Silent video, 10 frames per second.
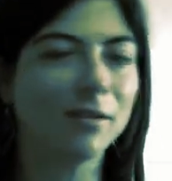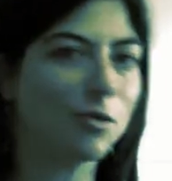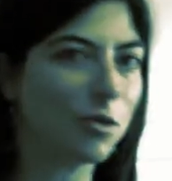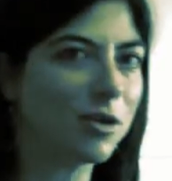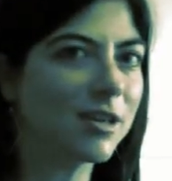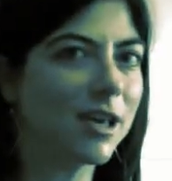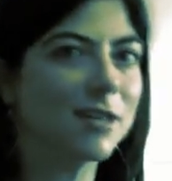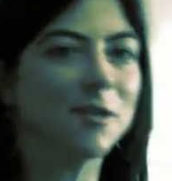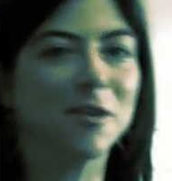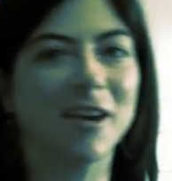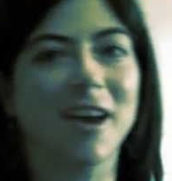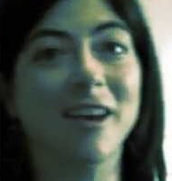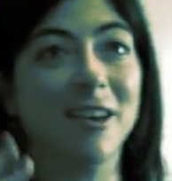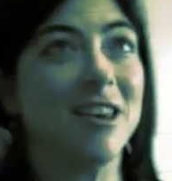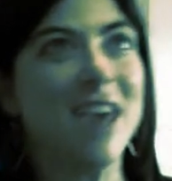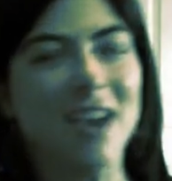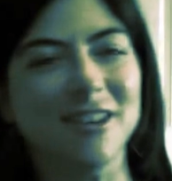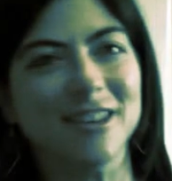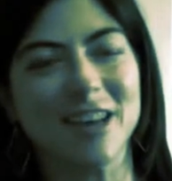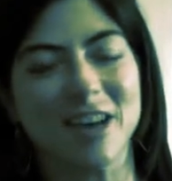Doing sex, okay,
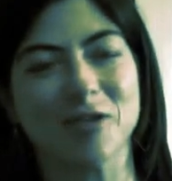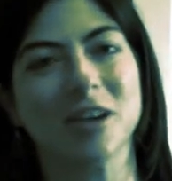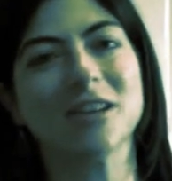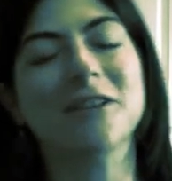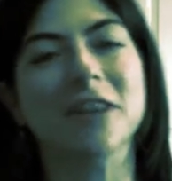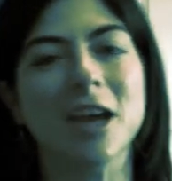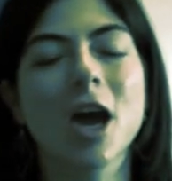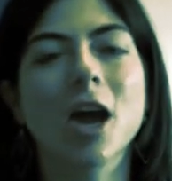engaging in sexual activity.